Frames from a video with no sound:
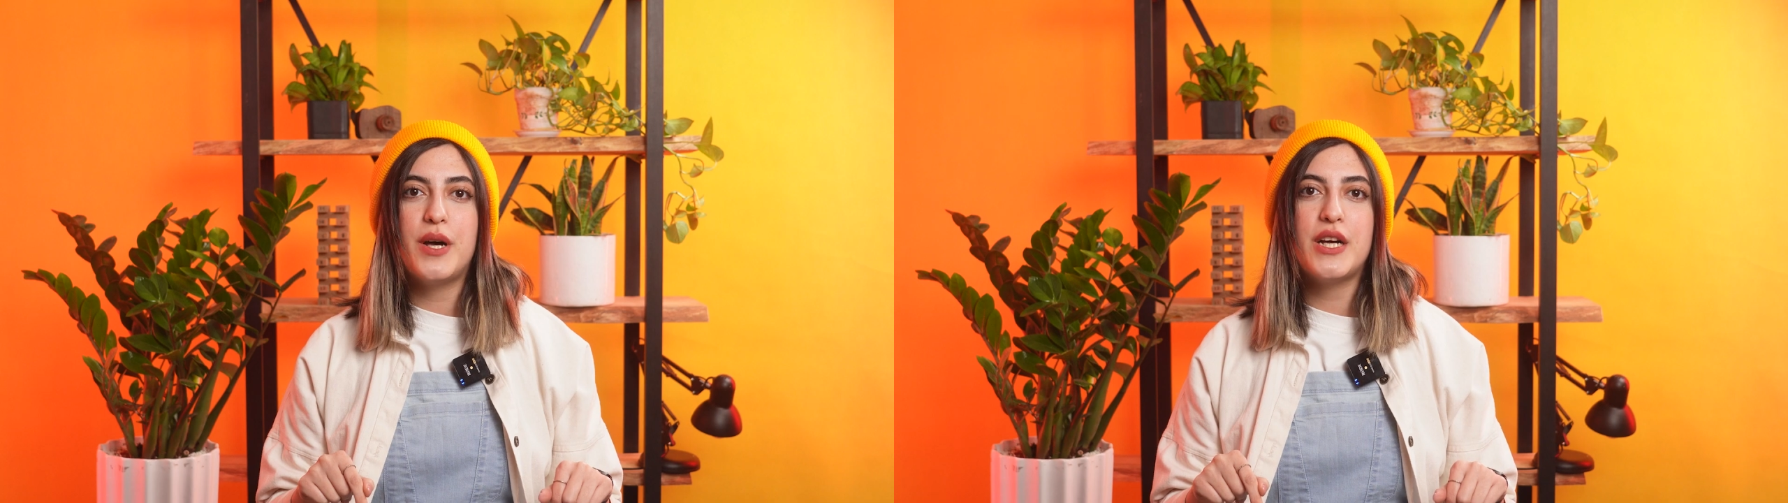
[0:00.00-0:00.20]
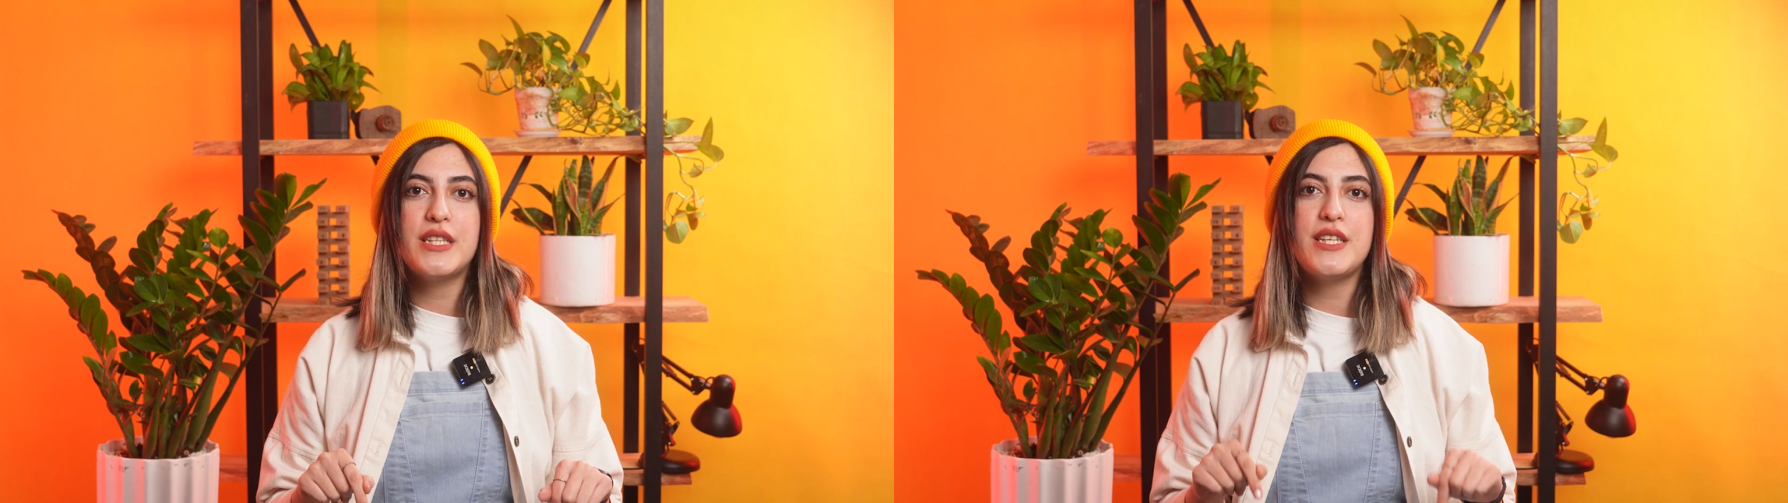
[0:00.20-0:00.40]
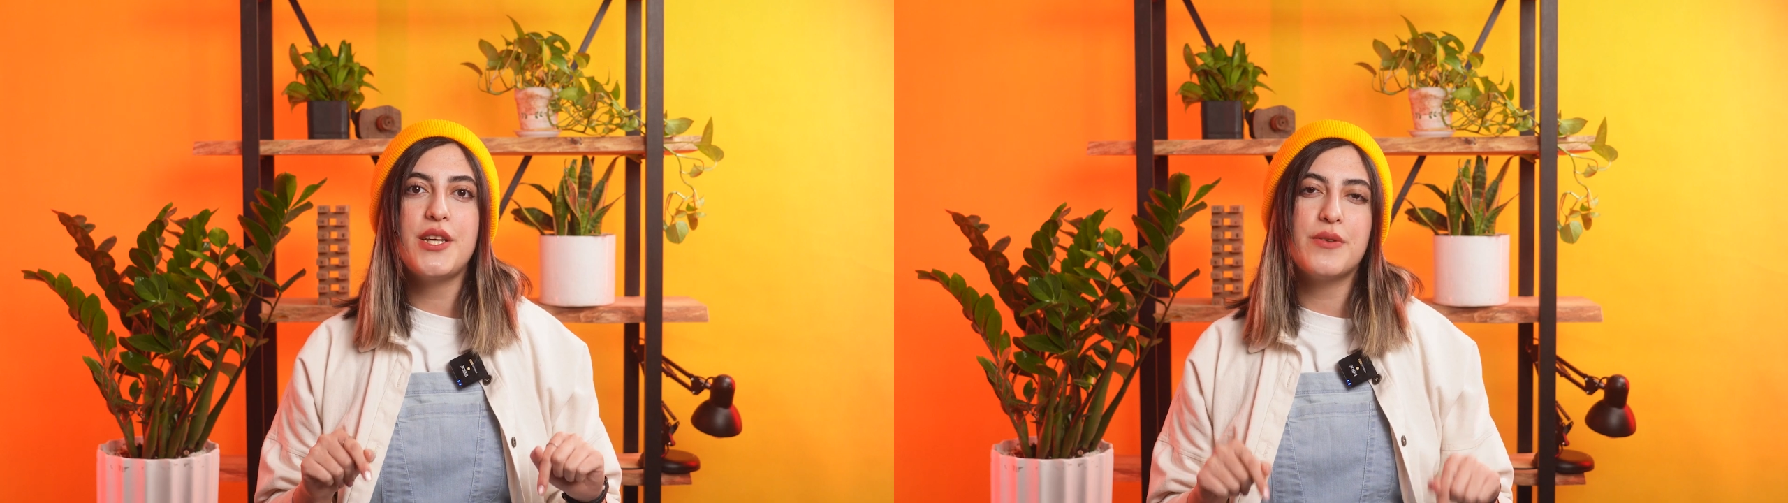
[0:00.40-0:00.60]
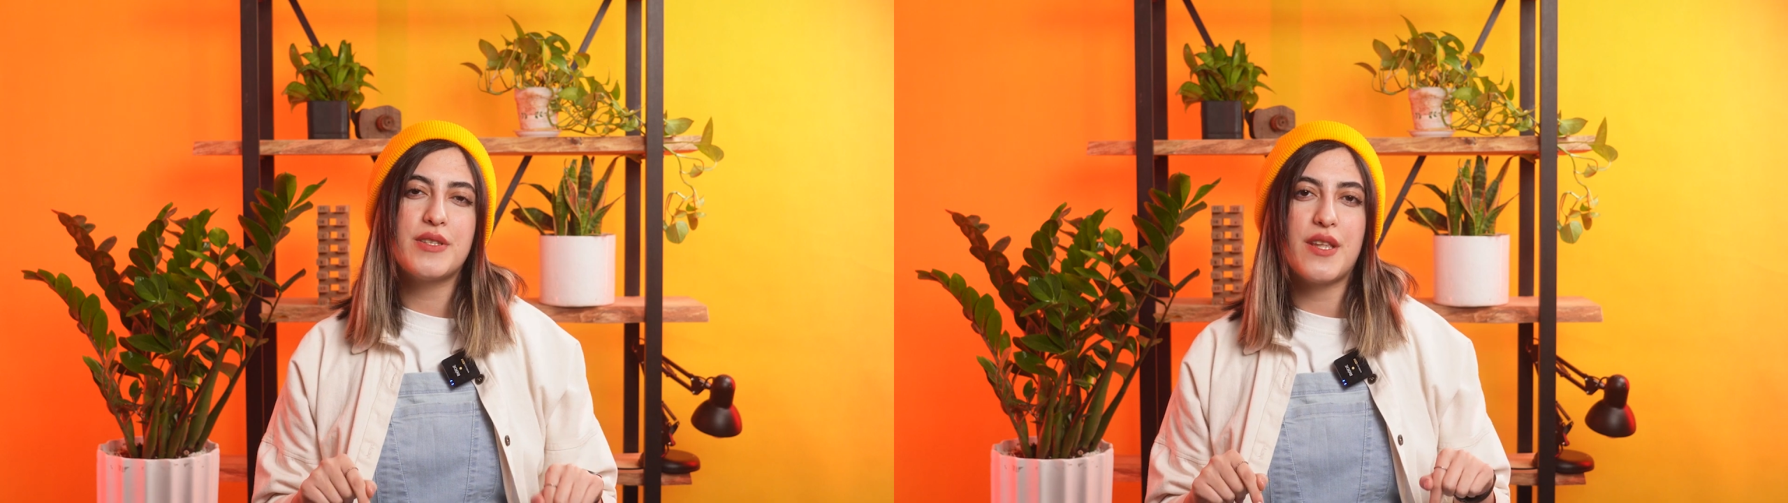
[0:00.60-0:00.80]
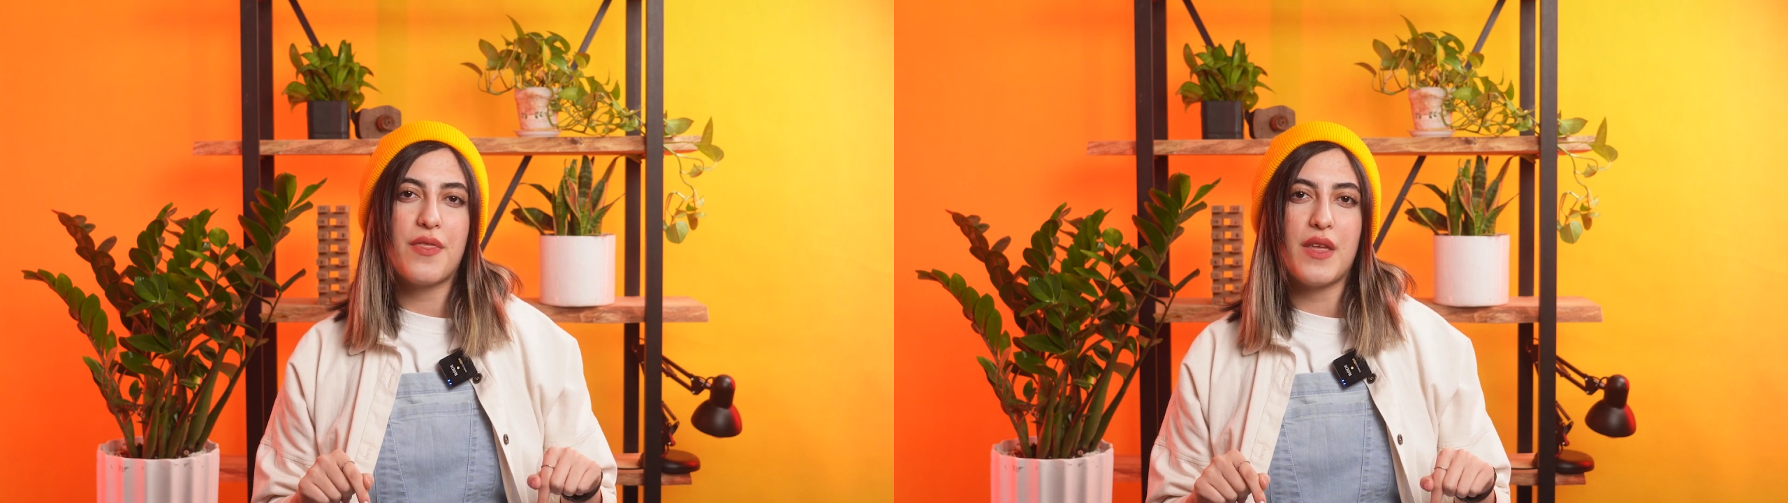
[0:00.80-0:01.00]
But here
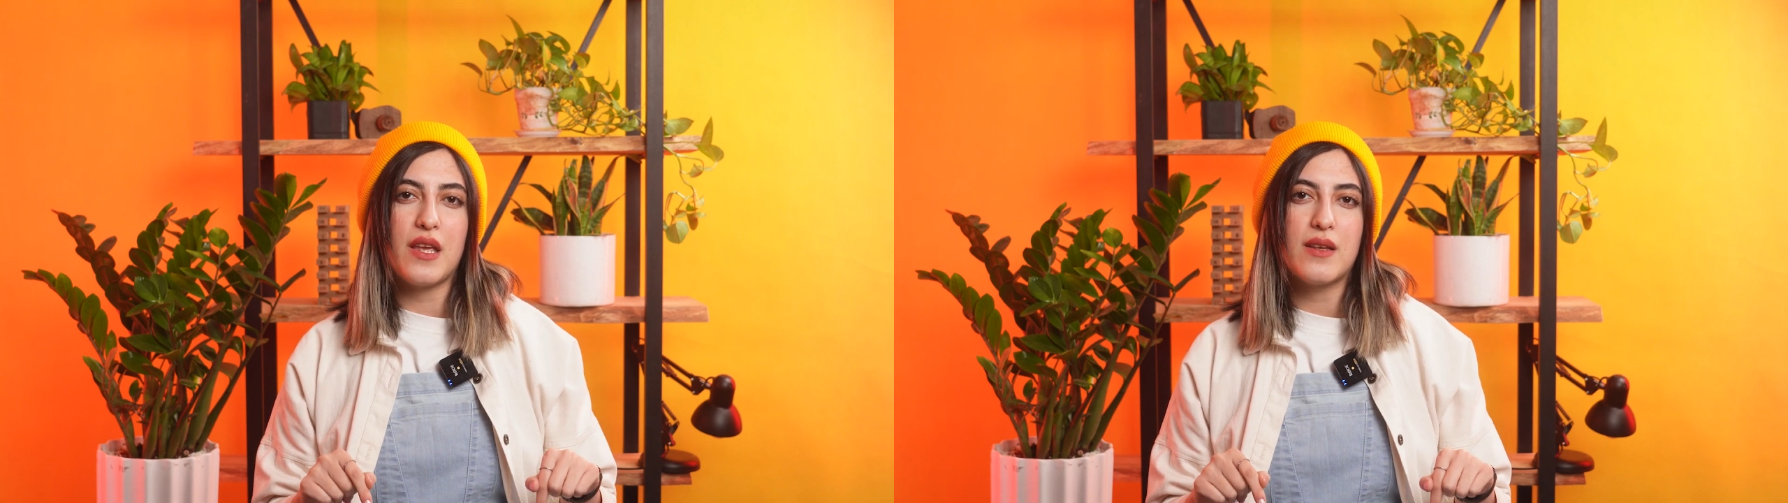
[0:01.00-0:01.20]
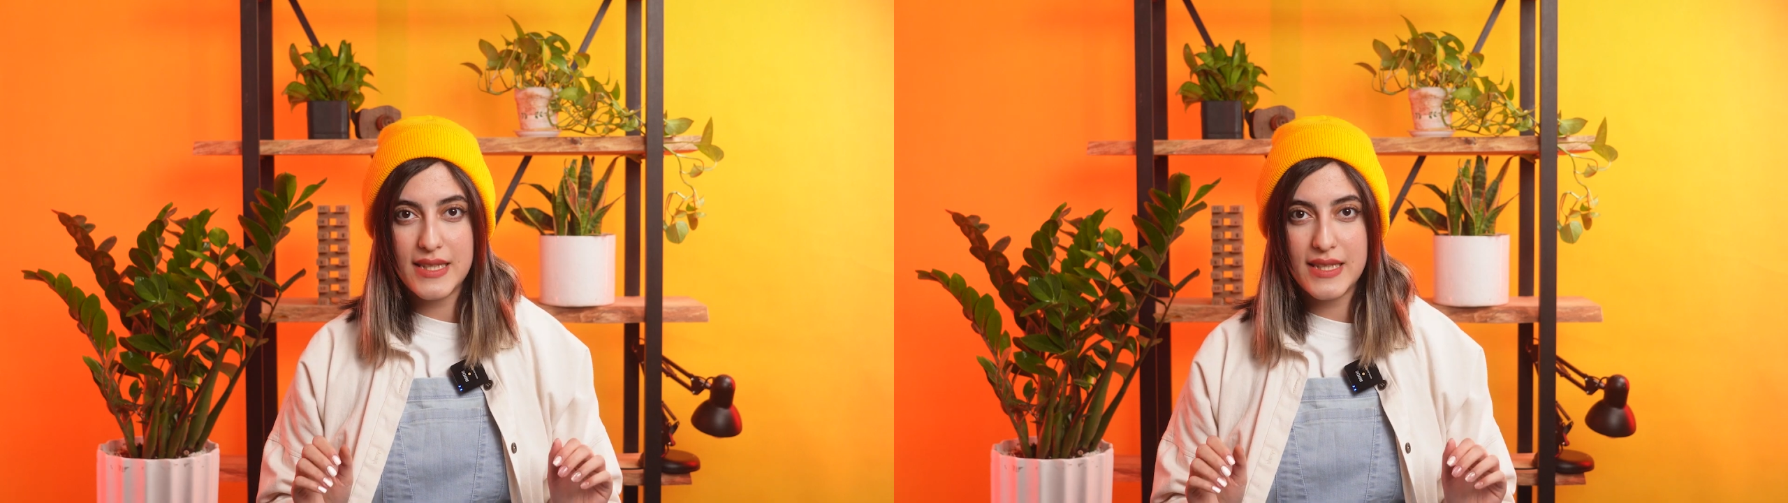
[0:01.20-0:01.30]
is the thing,